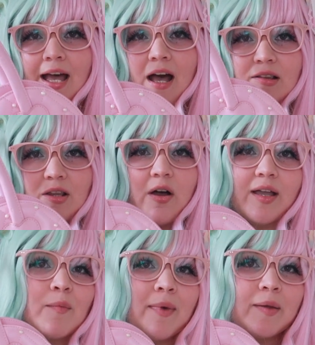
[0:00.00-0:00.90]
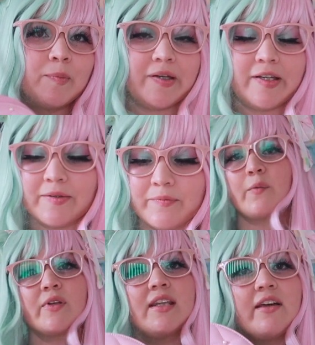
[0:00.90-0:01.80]
how long it might be. I
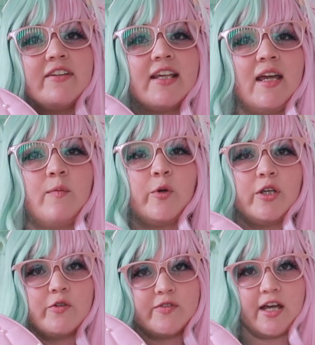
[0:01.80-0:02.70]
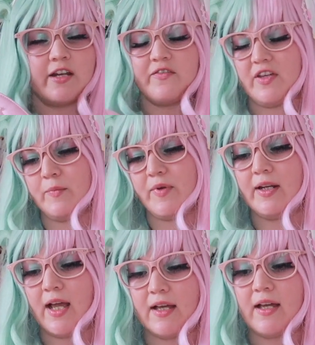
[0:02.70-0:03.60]
would love to get more use out of it, but
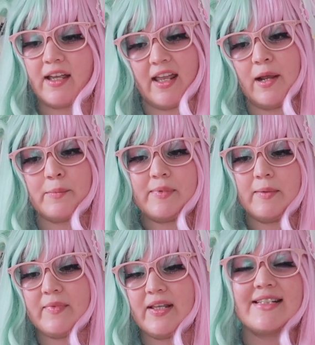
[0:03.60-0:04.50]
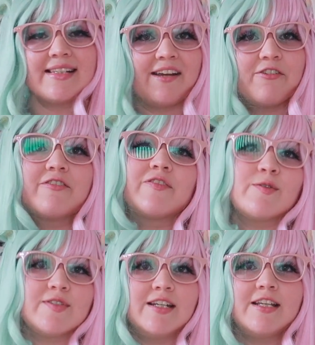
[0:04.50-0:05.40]
I'm like scared of
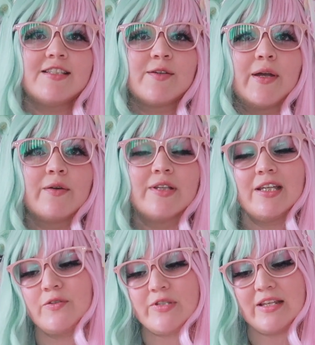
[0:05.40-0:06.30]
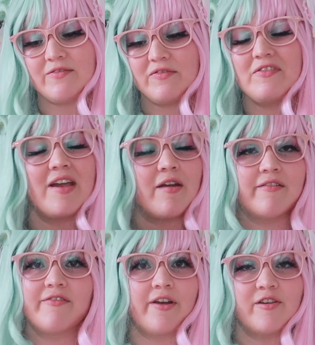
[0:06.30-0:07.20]
using it, so I only use it very,
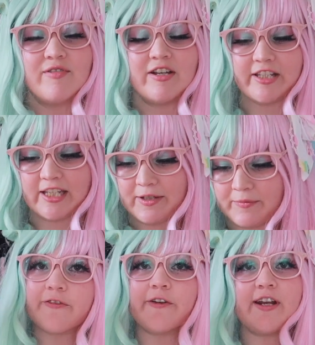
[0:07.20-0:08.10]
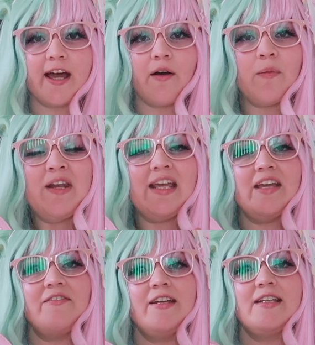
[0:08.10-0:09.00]
very rarely. For now, I'm gonna
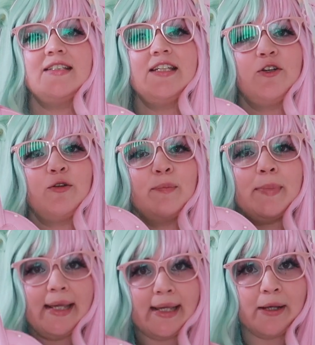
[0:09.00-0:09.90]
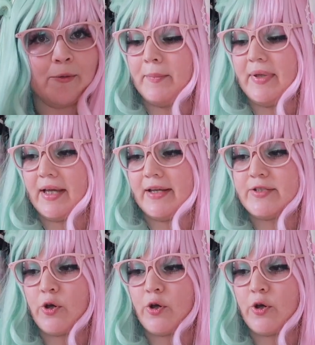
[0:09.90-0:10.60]
give it tier B because